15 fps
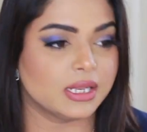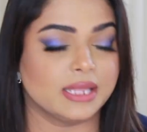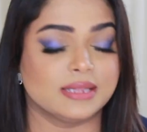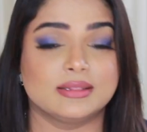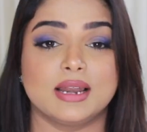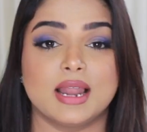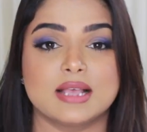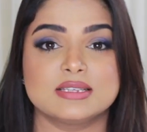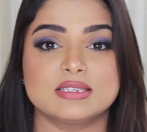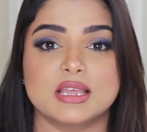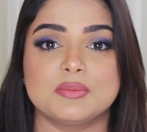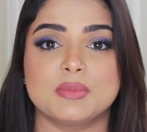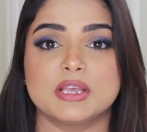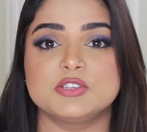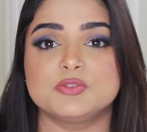Like, the last
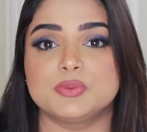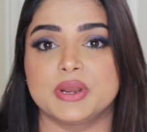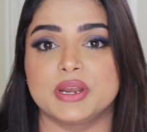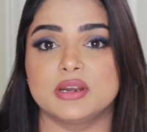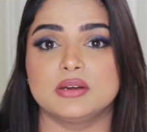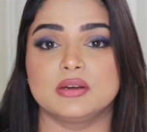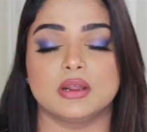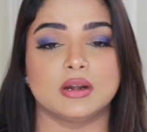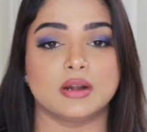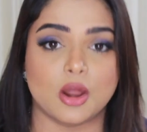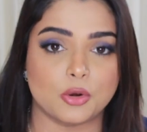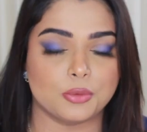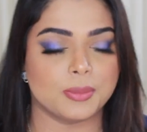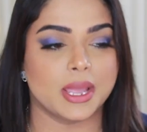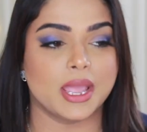time I sprayed it
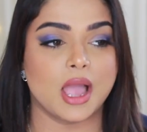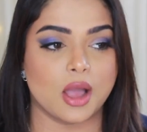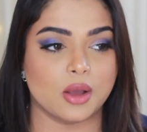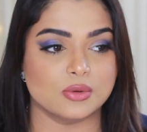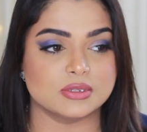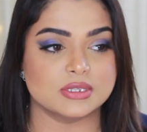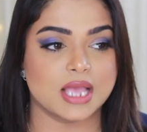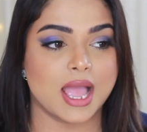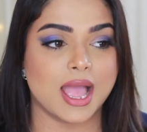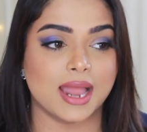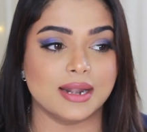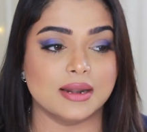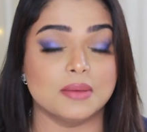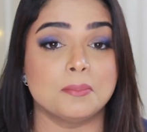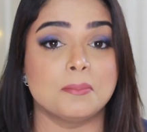around my house,
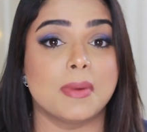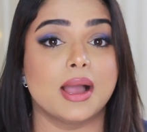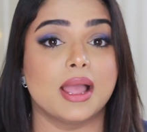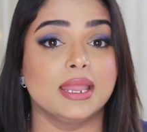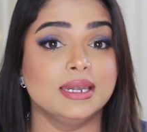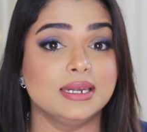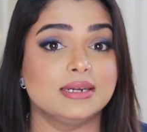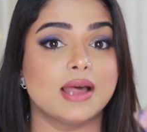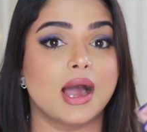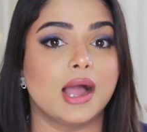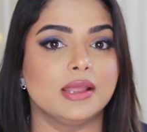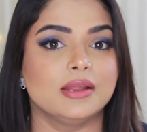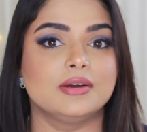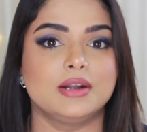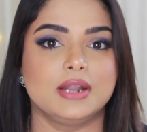and
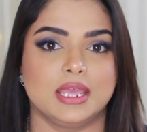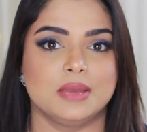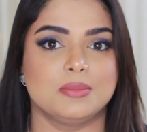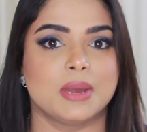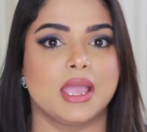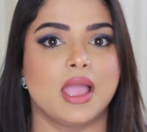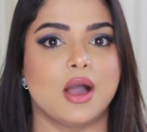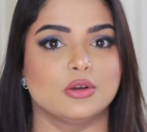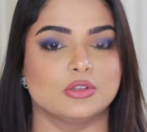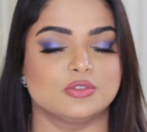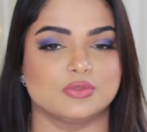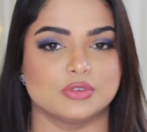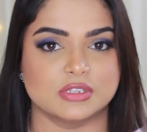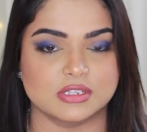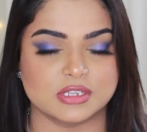entire day my
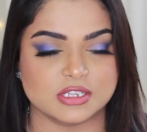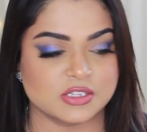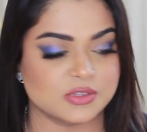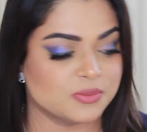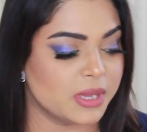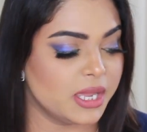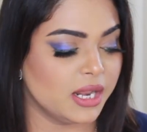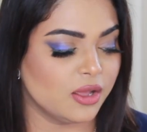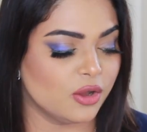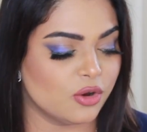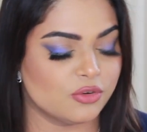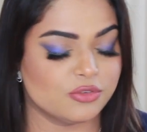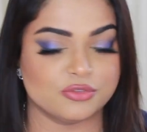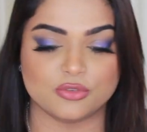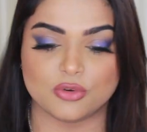house was smelling
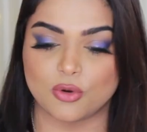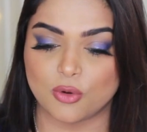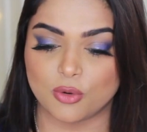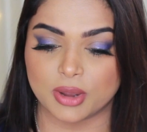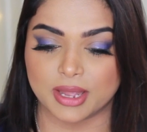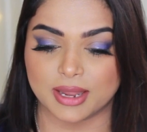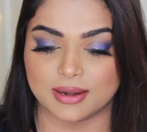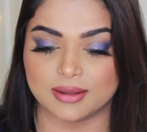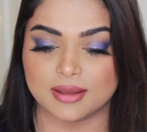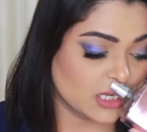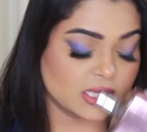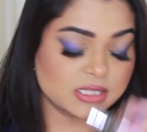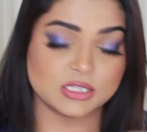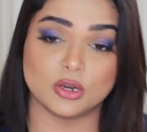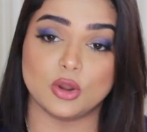of orchid.
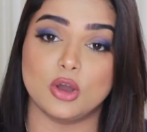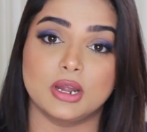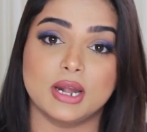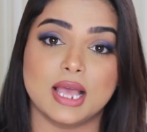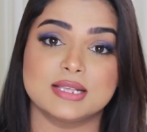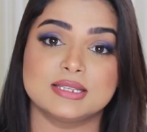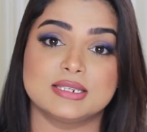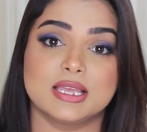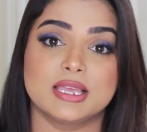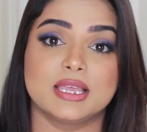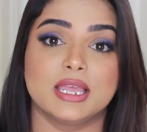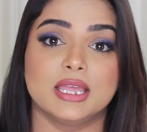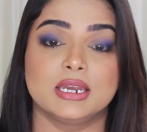It's long lasting.